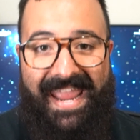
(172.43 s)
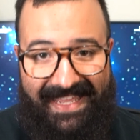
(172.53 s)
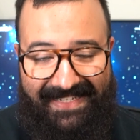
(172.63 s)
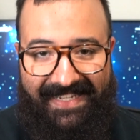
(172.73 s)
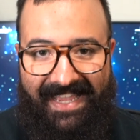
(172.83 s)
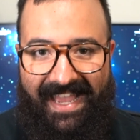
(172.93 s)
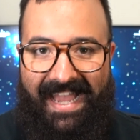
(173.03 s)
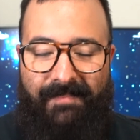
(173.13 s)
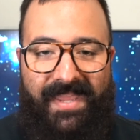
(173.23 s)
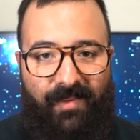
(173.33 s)
And
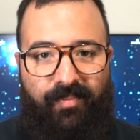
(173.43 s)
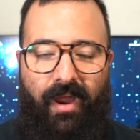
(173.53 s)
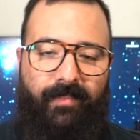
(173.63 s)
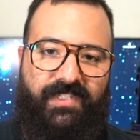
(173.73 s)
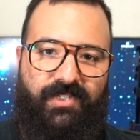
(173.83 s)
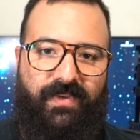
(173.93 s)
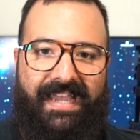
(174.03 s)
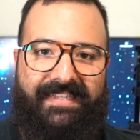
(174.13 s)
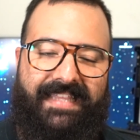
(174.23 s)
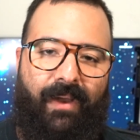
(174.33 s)
I made a promise to you
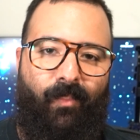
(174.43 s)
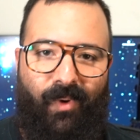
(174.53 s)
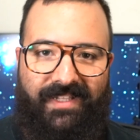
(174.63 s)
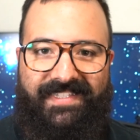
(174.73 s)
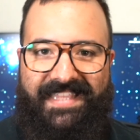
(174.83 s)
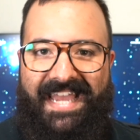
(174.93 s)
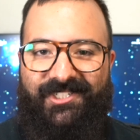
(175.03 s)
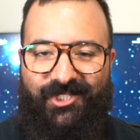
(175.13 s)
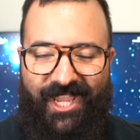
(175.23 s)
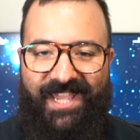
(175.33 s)
guys that once
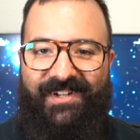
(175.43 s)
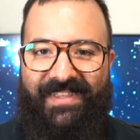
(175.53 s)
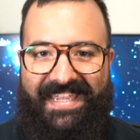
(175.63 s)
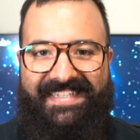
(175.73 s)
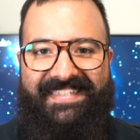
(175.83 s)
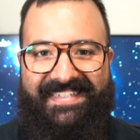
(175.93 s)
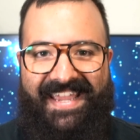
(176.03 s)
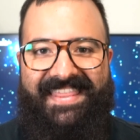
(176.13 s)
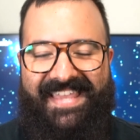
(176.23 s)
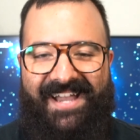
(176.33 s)
that channel hits
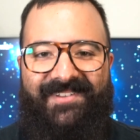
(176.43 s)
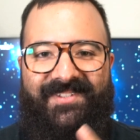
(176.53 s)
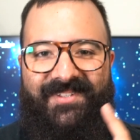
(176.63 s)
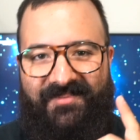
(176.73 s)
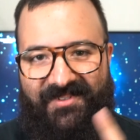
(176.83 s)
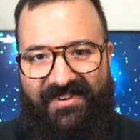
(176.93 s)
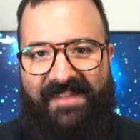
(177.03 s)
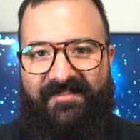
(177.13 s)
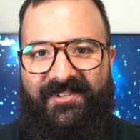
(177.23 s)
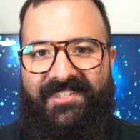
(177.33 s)
10,000
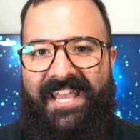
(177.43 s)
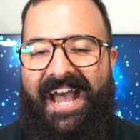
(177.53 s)
subscribers,